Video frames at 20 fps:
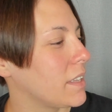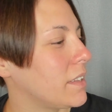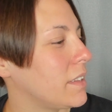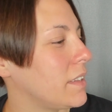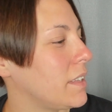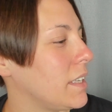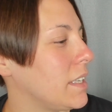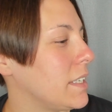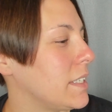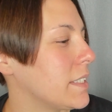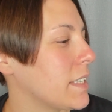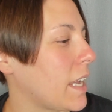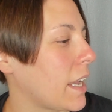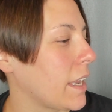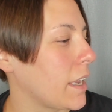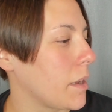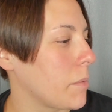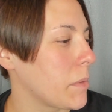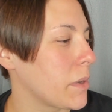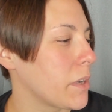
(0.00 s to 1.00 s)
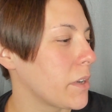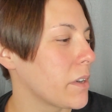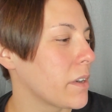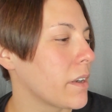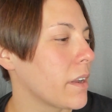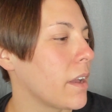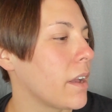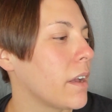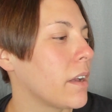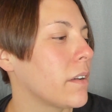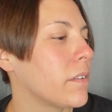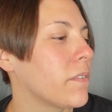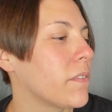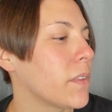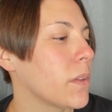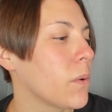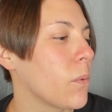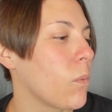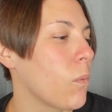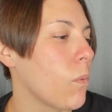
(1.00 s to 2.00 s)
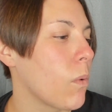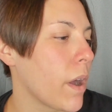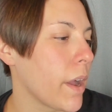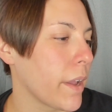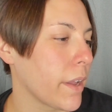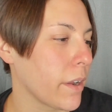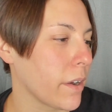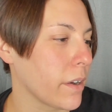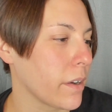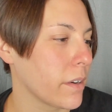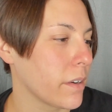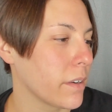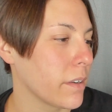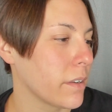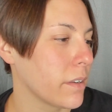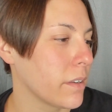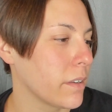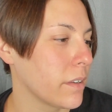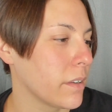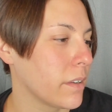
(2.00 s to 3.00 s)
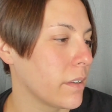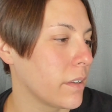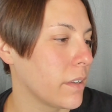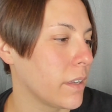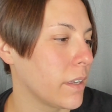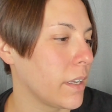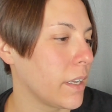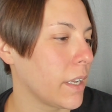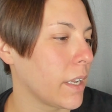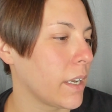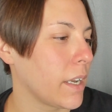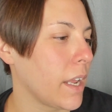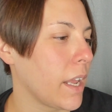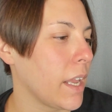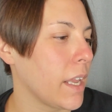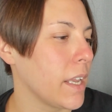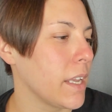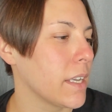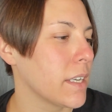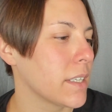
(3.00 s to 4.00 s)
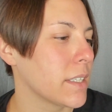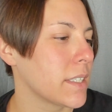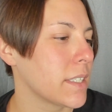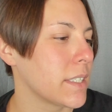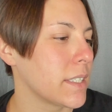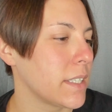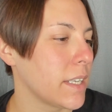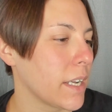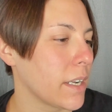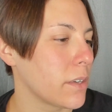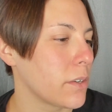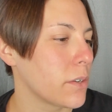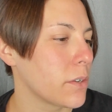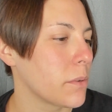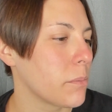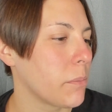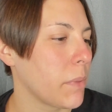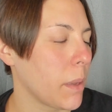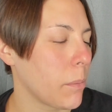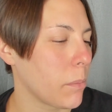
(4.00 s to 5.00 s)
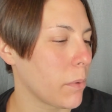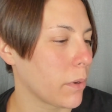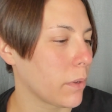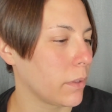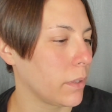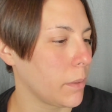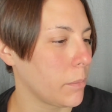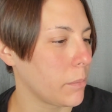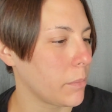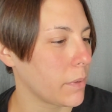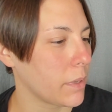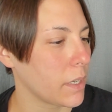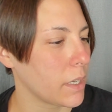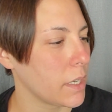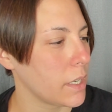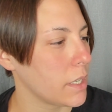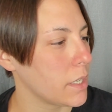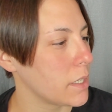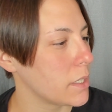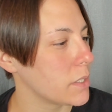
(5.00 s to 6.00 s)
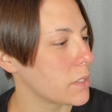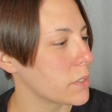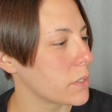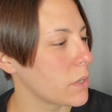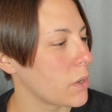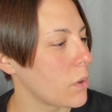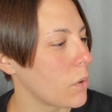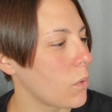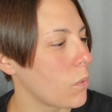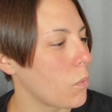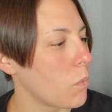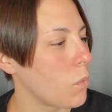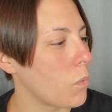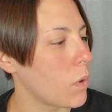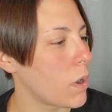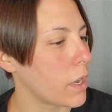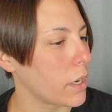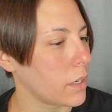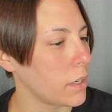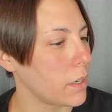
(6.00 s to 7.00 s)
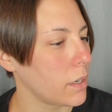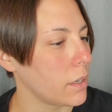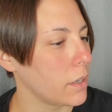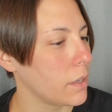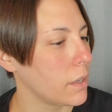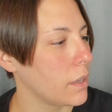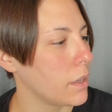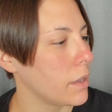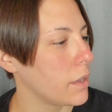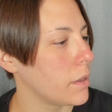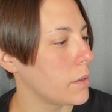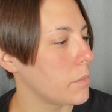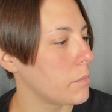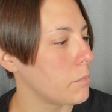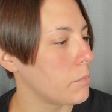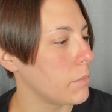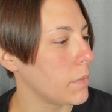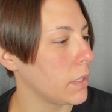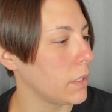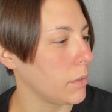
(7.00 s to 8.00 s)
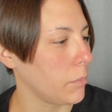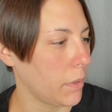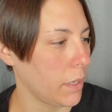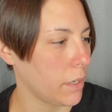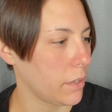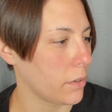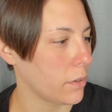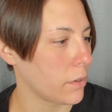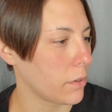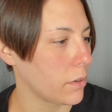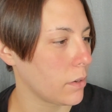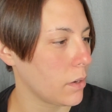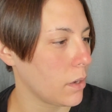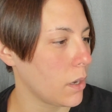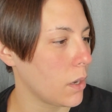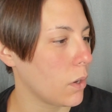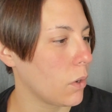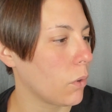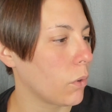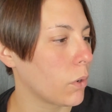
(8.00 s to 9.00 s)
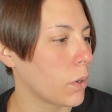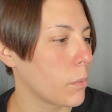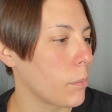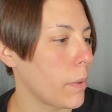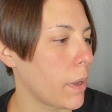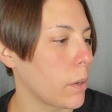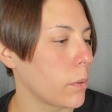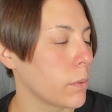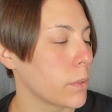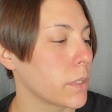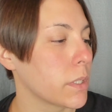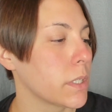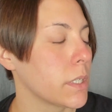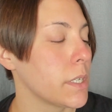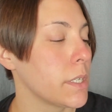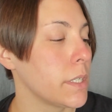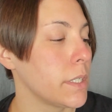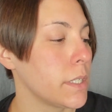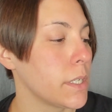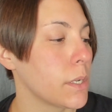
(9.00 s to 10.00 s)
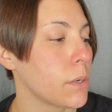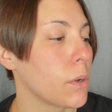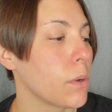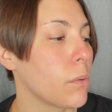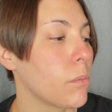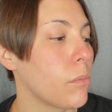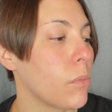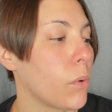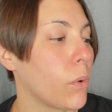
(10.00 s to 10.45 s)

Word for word: the diameter of the wire in a standard paperclip is one millimeter or about 0.2